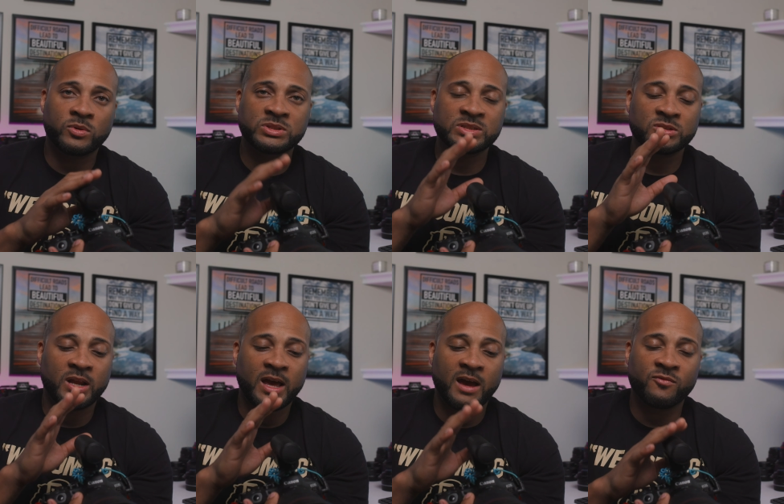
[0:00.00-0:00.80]
which is
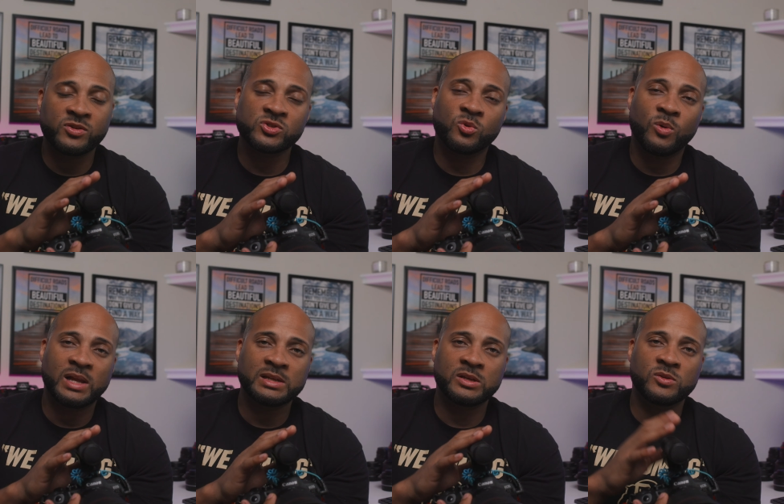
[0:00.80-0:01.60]
going to have richer
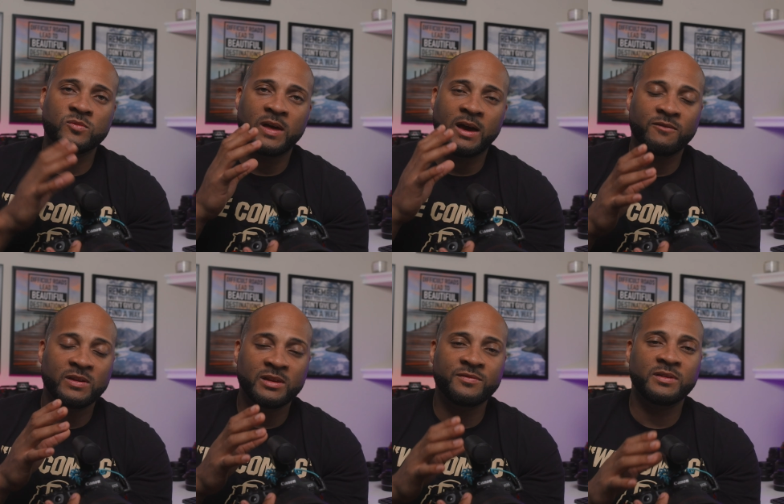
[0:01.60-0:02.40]
quality, do the heavy
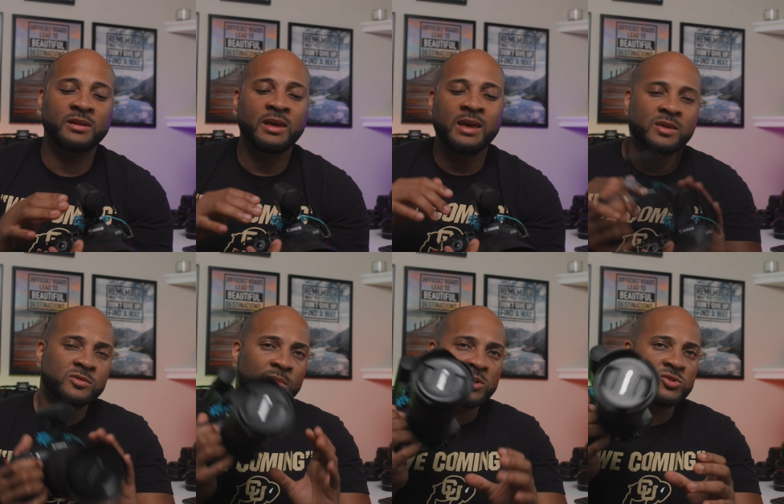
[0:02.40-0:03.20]
lifting.
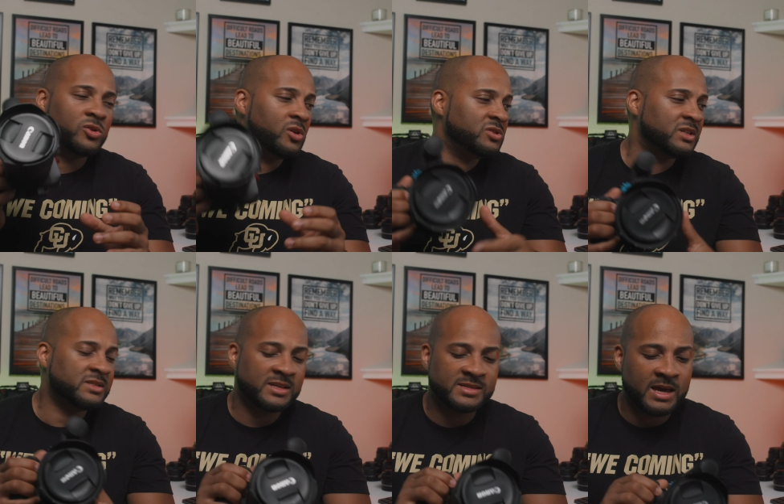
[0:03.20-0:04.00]
So make sure you
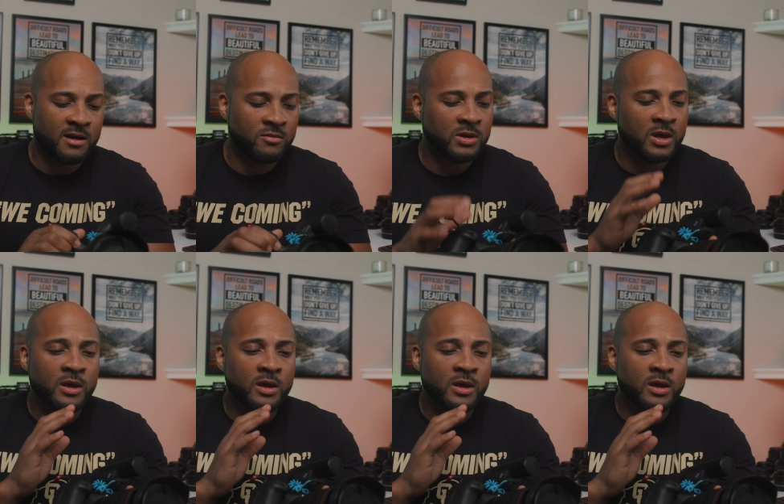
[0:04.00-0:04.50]
adjust that sound.